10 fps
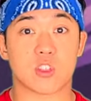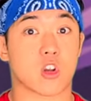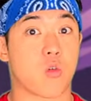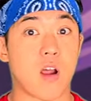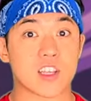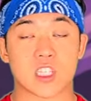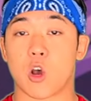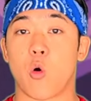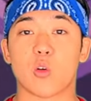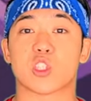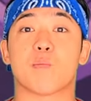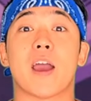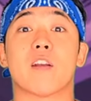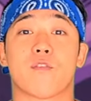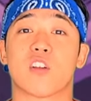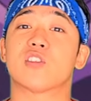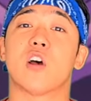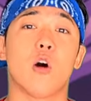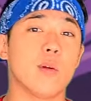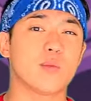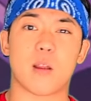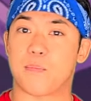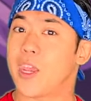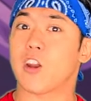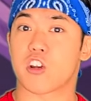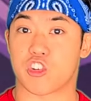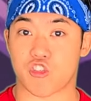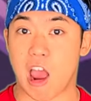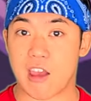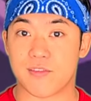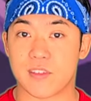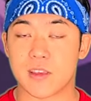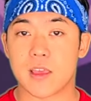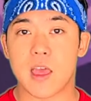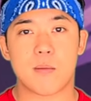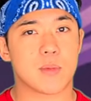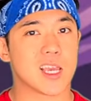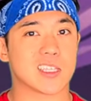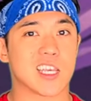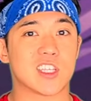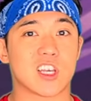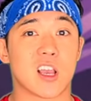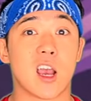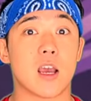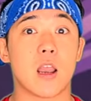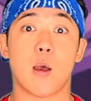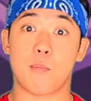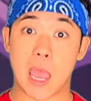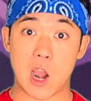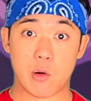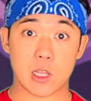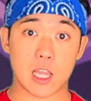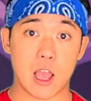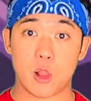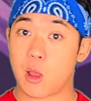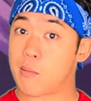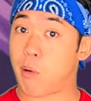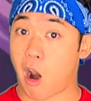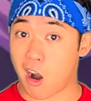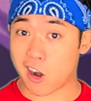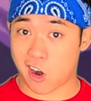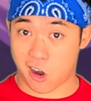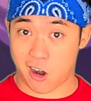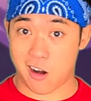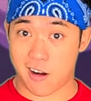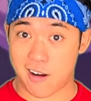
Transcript: across the whole Spider-Verse always want Peter to drive? Because he's a good parallel Parker.